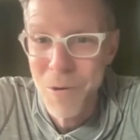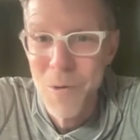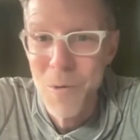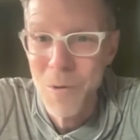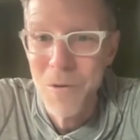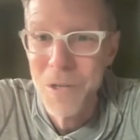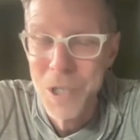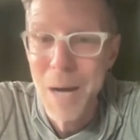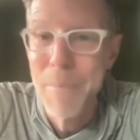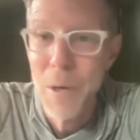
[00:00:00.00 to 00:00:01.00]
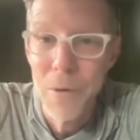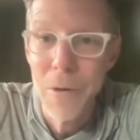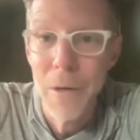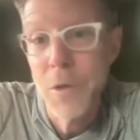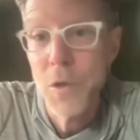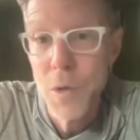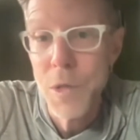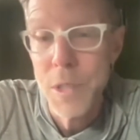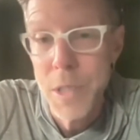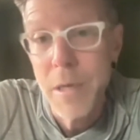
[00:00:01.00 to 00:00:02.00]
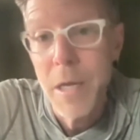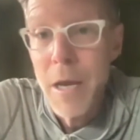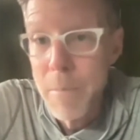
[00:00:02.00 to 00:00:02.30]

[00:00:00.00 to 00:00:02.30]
or a corner shop owner. And the truth is that